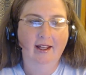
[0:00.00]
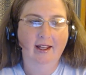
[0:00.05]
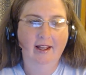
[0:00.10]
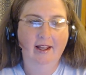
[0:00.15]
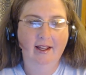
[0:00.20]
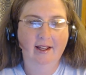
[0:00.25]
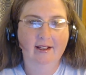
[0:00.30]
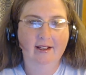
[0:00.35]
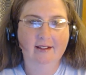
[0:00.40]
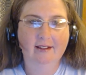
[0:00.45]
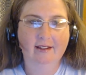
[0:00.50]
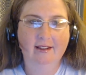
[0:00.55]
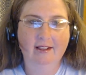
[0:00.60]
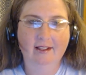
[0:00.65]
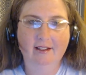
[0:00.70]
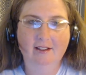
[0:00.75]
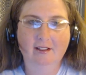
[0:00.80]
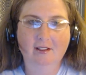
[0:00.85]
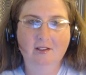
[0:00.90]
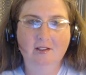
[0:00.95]
And
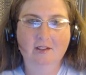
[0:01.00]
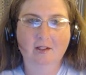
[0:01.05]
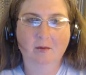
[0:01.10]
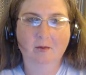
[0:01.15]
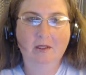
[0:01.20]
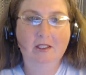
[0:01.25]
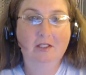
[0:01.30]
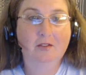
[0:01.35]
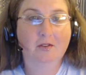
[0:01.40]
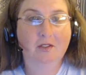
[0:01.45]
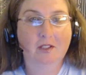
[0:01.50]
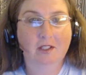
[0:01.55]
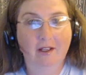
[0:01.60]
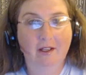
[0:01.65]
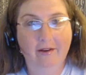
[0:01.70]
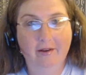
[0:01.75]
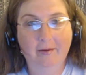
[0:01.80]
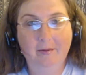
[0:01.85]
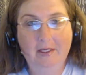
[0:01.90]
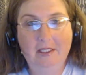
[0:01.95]
thank you so much for
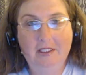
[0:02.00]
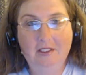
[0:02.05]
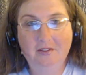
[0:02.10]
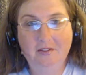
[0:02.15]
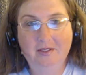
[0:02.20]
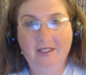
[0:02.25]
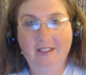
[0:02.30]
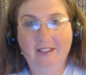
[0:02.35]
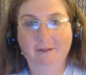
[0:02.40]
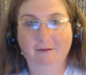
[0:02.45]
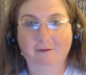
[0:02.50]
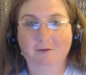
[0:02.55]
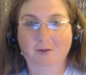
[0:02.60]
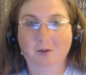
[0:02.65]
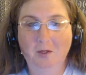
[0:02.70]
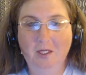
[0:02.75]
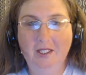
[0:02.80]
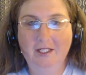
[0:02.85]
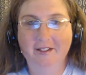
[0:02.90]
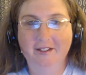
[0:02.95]
allowing me to read
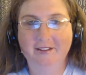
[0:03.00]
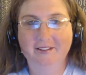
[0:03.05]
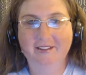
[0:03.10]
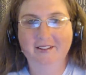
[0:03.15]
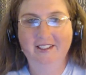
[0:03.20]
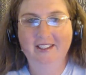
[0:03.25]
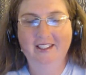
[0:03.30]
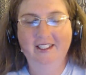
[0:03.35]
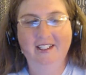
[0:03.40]
for you.